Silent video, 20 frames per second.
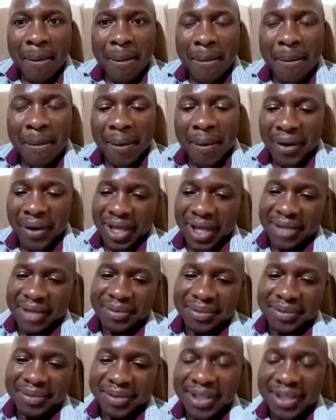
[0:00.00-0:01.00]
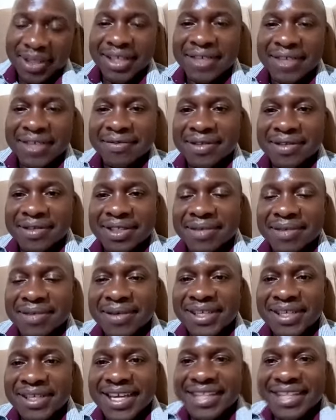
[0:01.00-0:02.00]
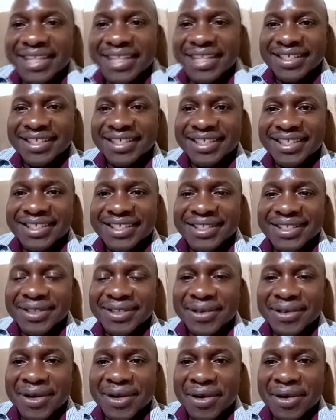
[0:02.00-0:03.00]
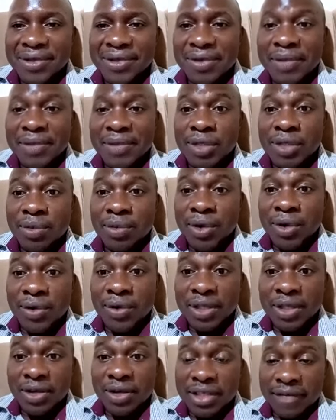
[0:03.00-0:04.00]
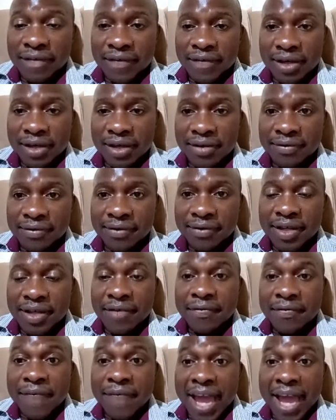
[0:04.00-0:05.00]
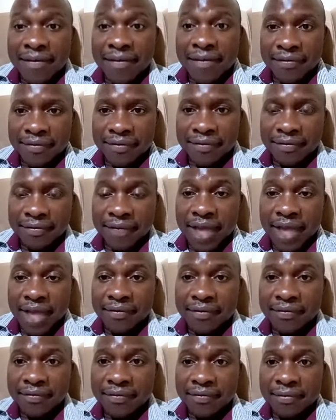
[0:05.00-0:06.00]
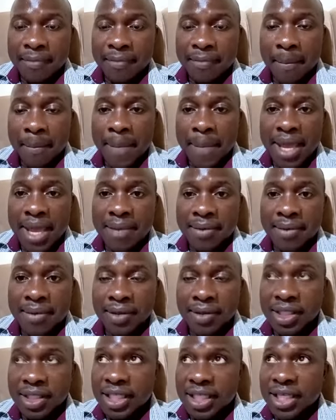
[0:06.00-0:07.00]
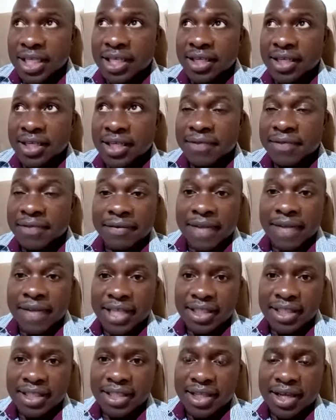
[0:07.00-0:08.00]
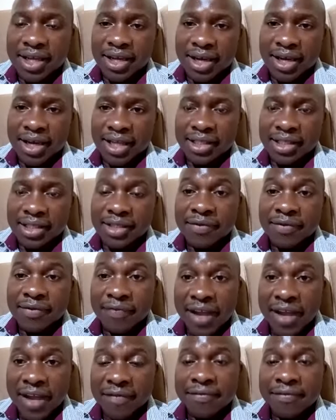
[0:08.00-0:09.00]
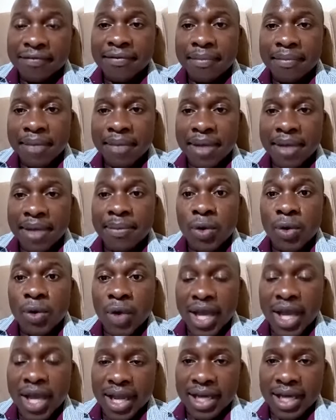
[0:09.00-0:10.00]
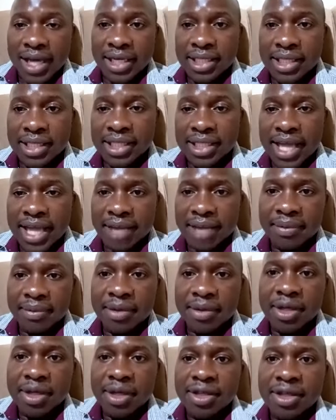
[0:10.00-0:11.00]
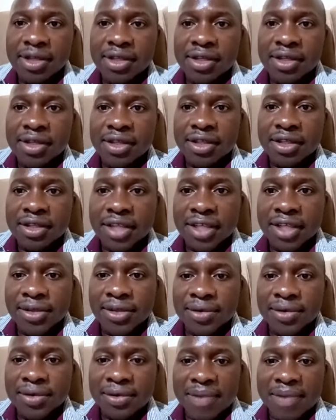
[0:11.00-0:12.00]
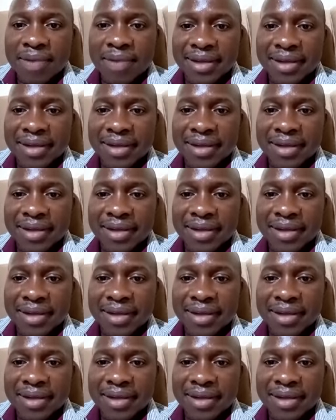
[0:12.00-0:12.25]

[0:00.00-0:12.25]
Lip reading: Okay. If there's nobody else, so we close. We'll meet tomorrow with Dr. Finalov, 5 p.m., not 5:30, like this, 5 p.m. UK London time. Thank you. Goodbye.